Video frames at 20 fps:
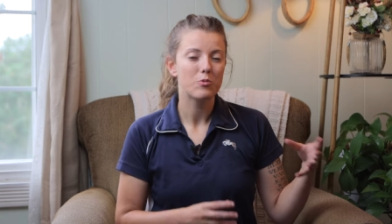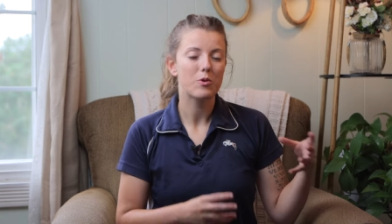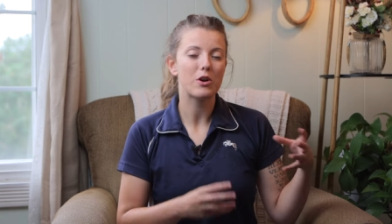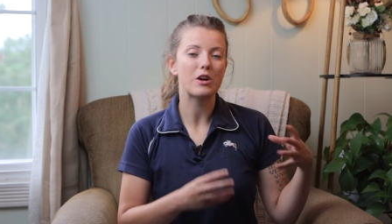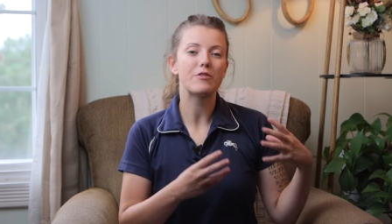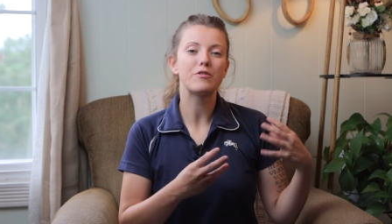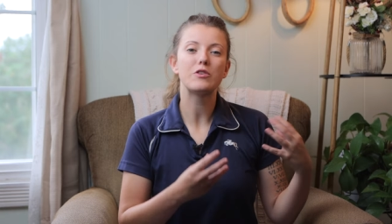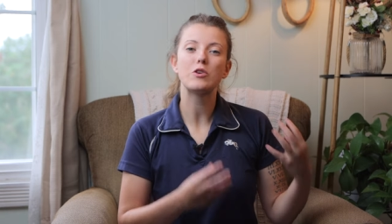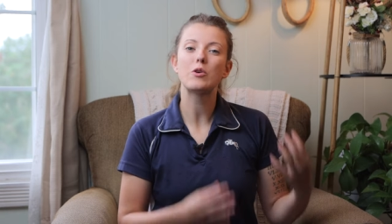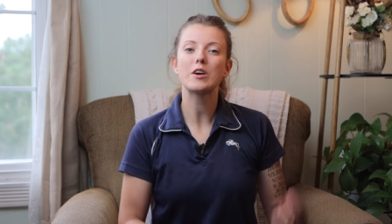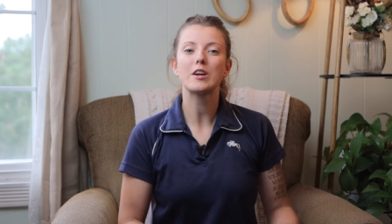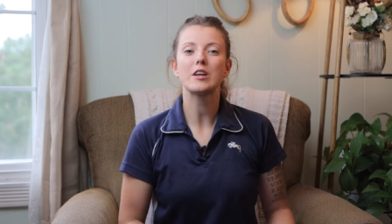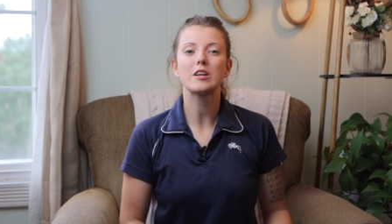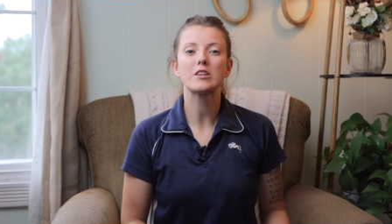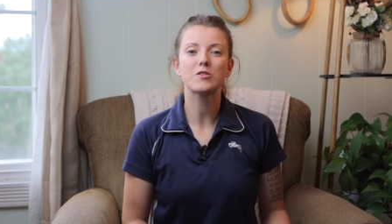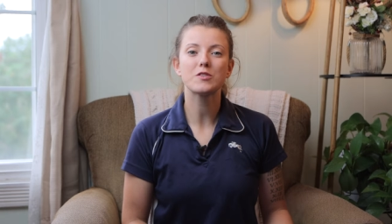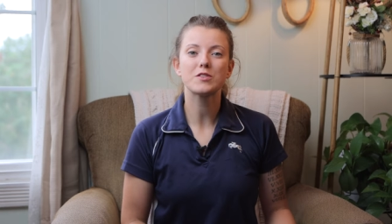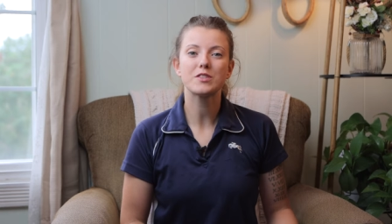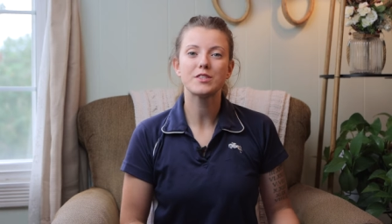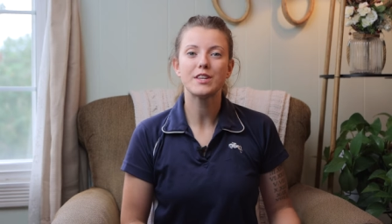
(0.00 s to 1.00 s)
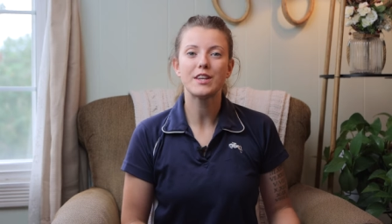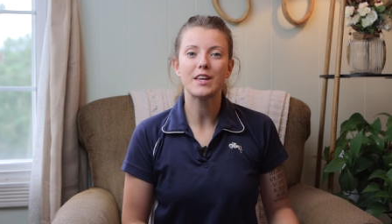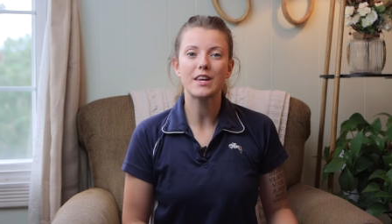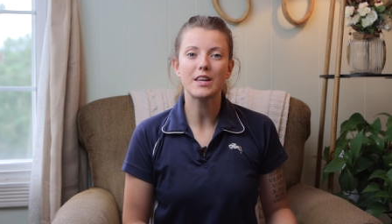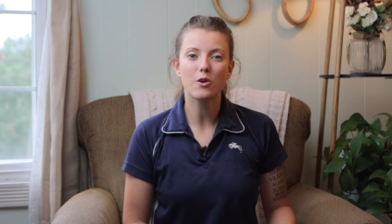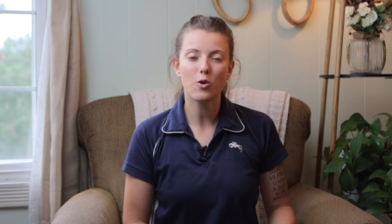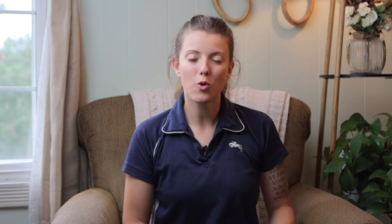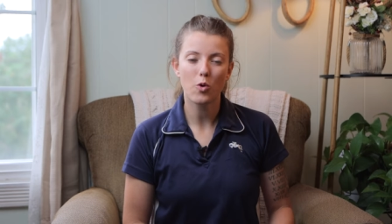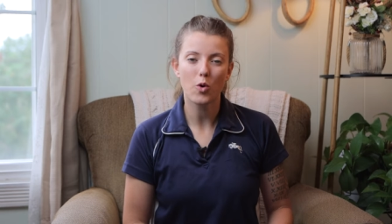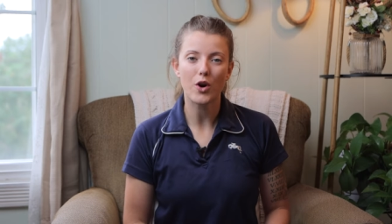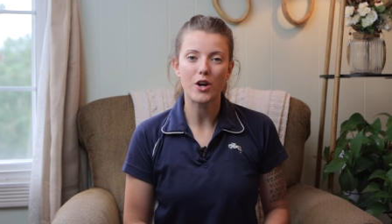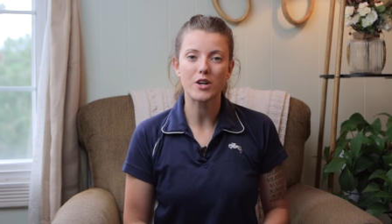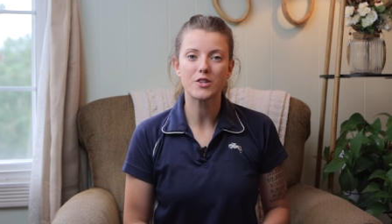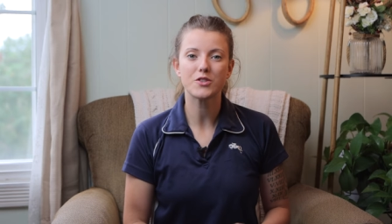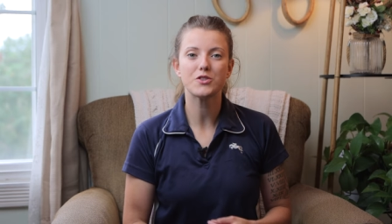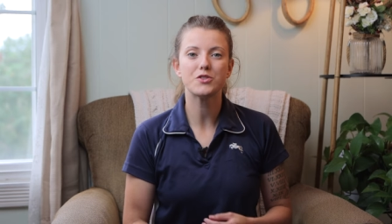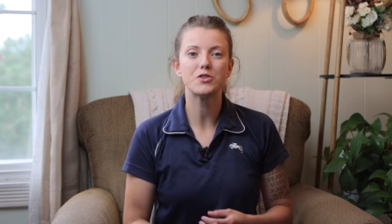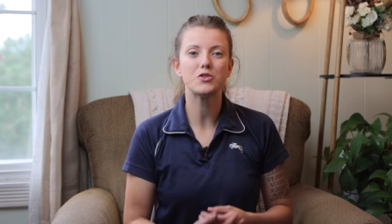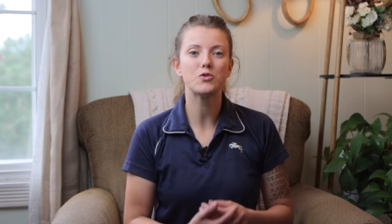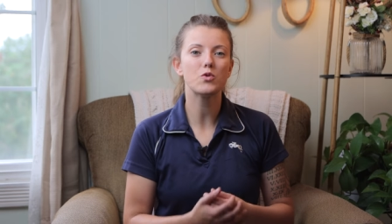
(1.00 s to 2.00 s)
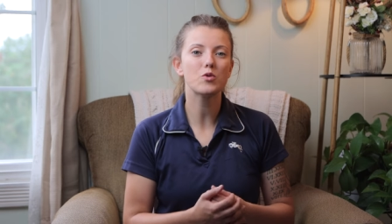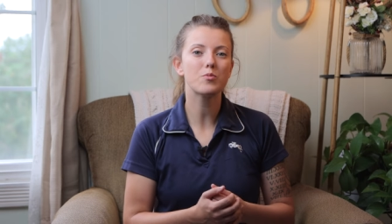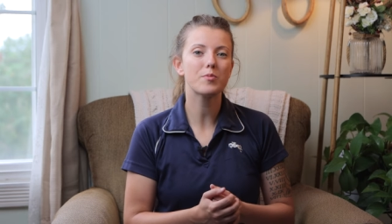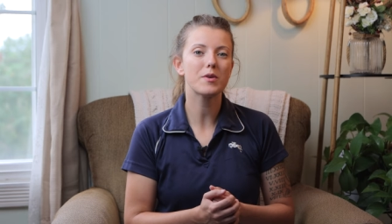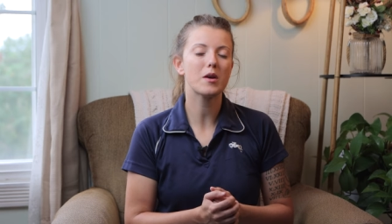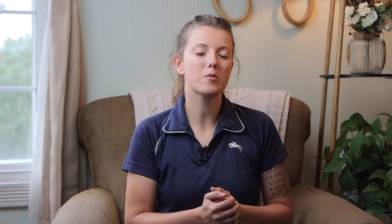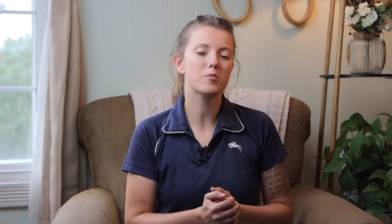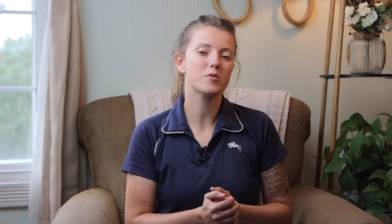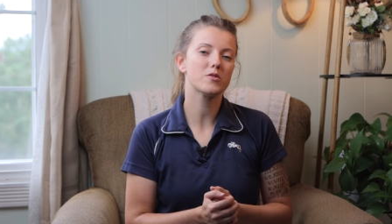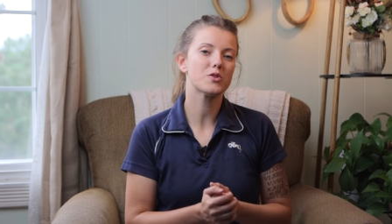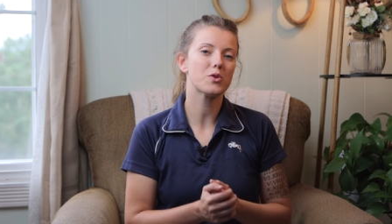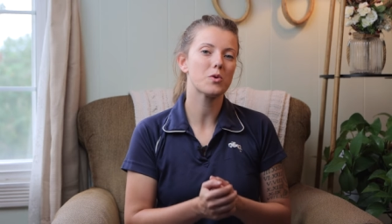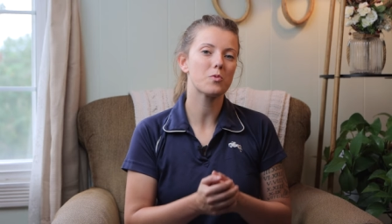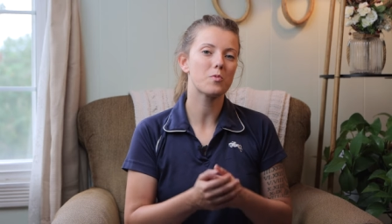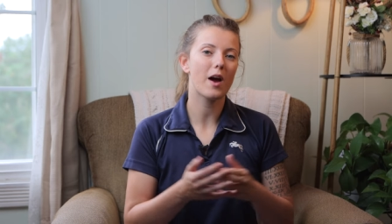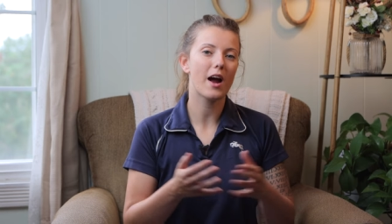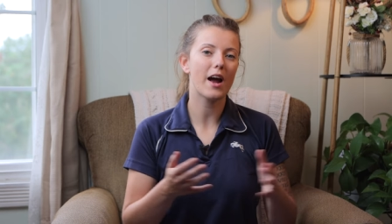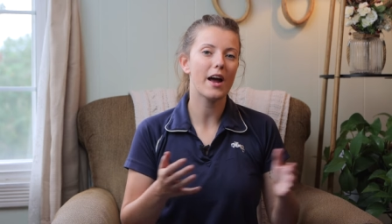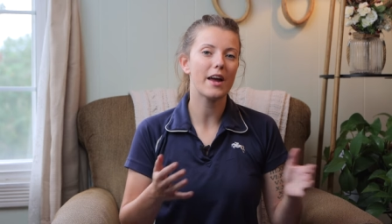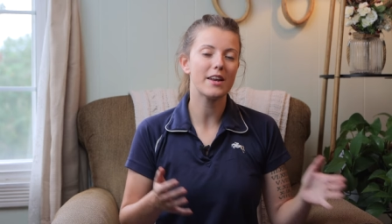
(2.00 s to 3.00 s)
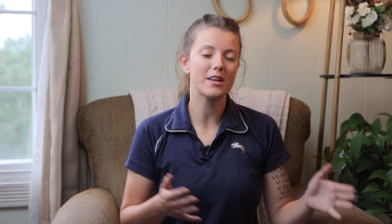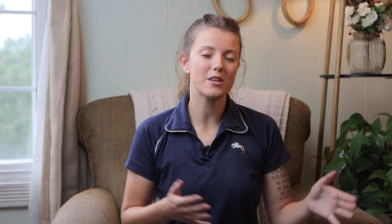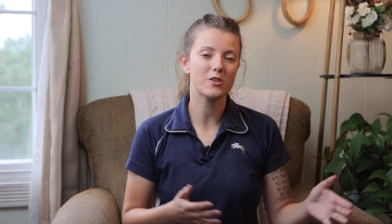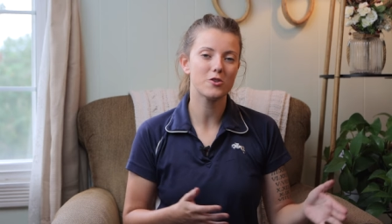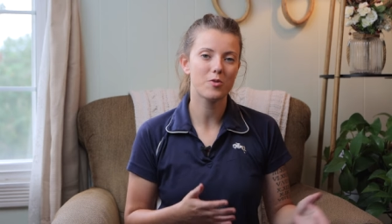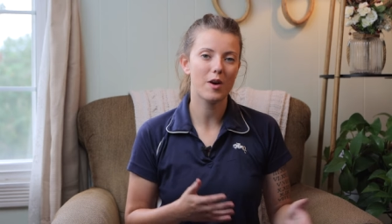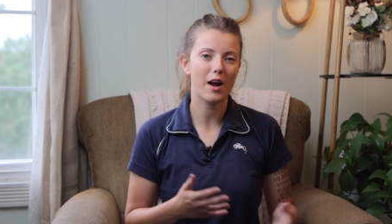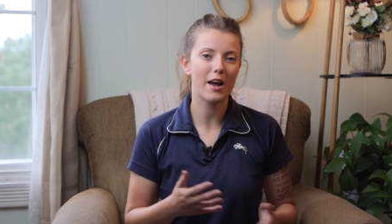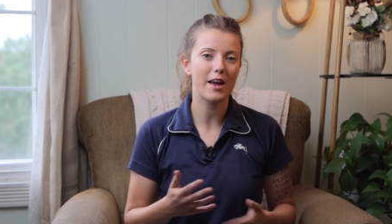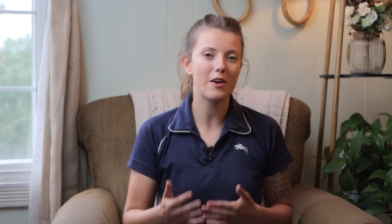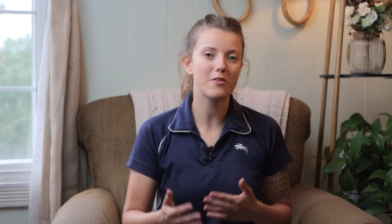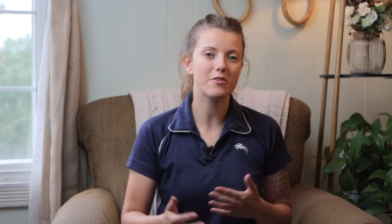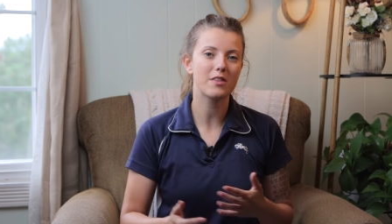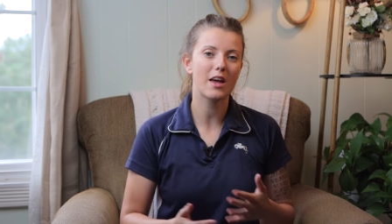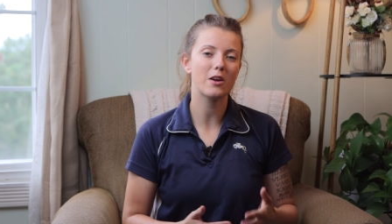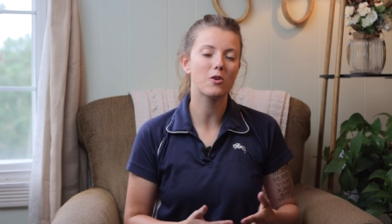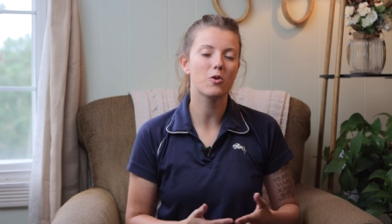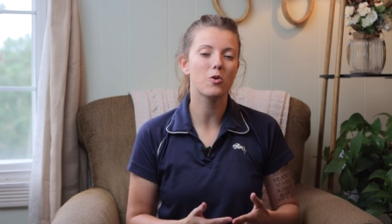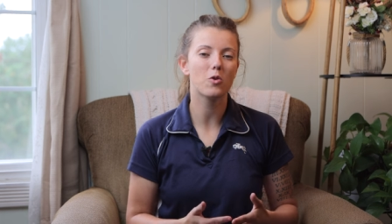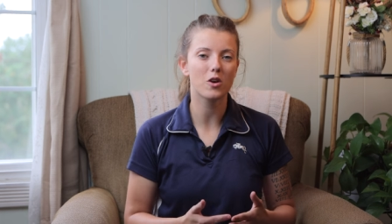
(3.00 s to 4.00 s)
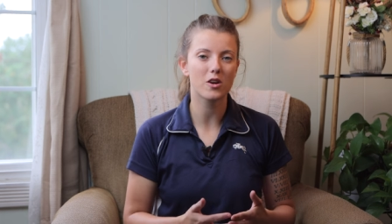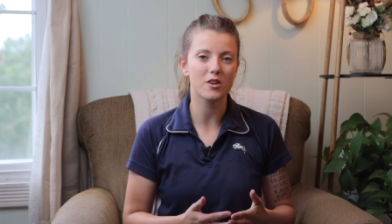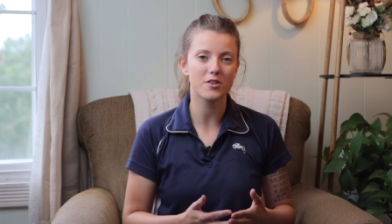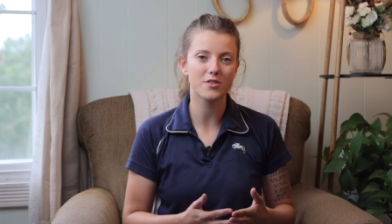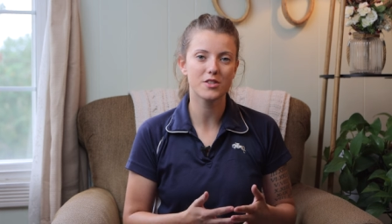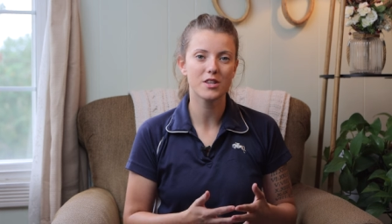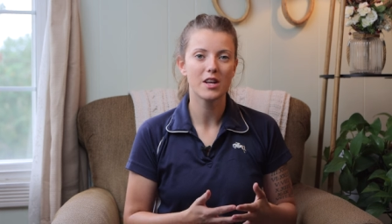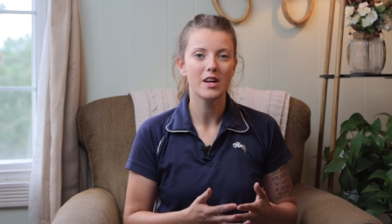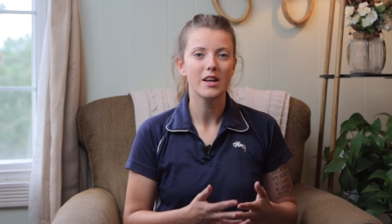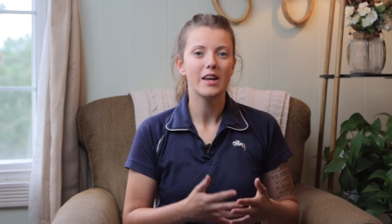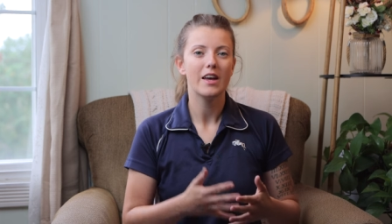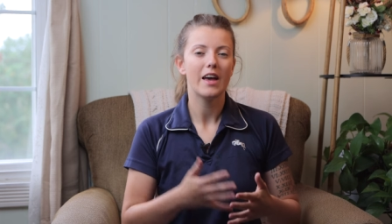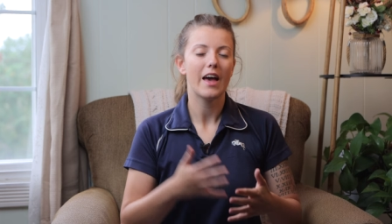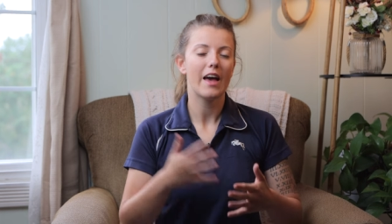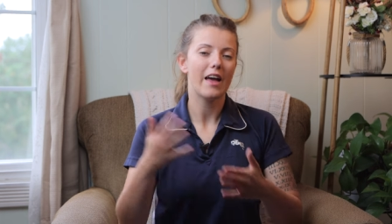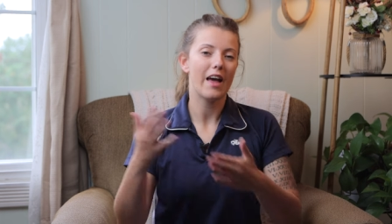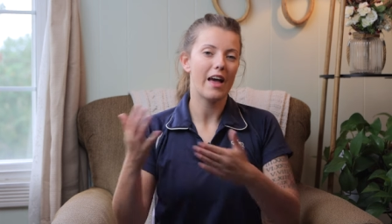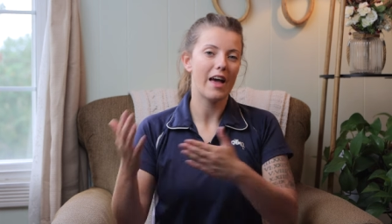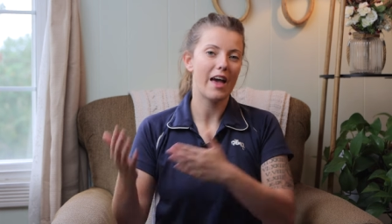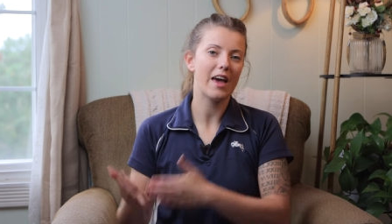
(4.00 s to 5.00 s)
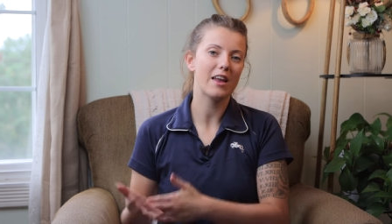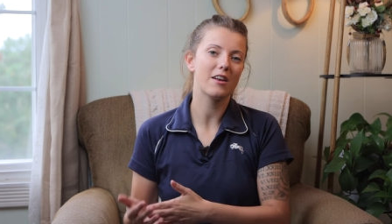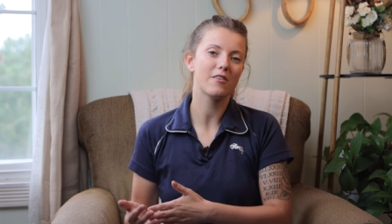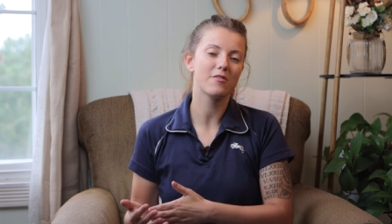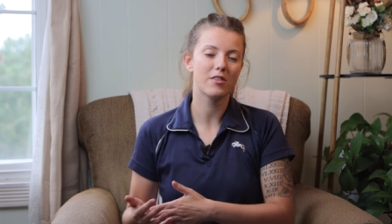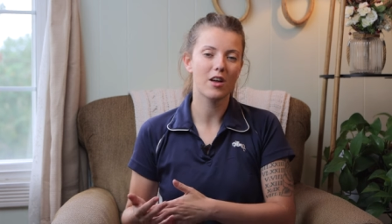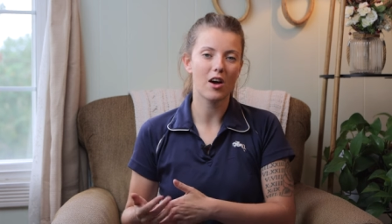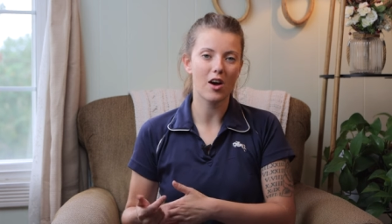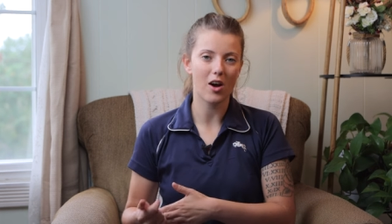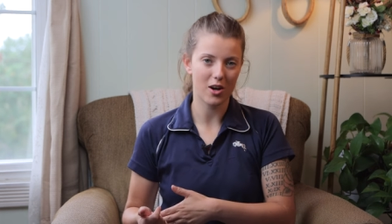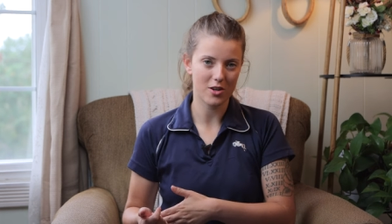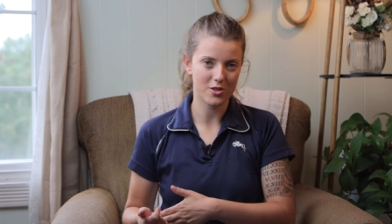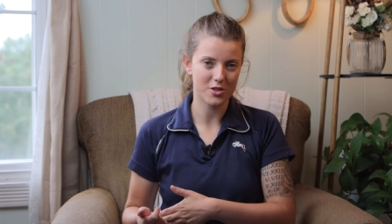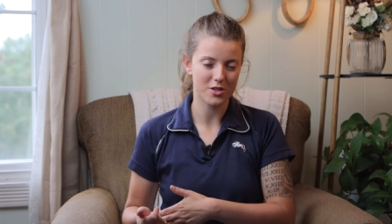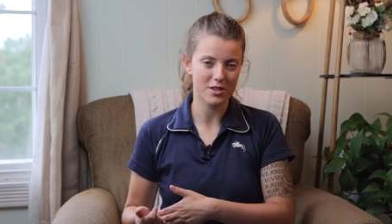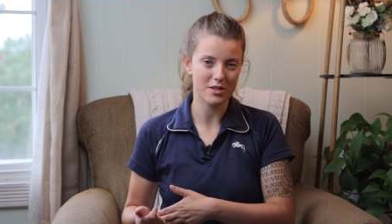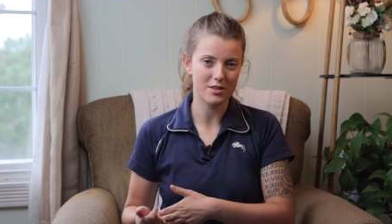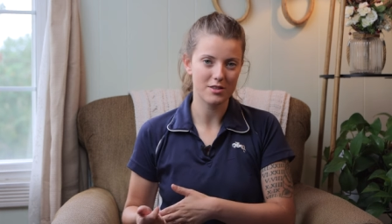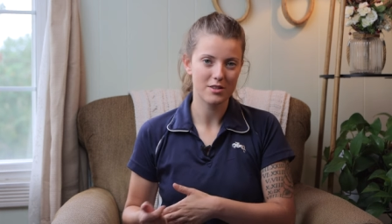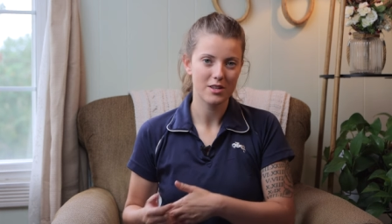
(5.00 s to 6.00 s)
where if you are interested in a horse, you will be able to ride and try out that horse ahead of the auction.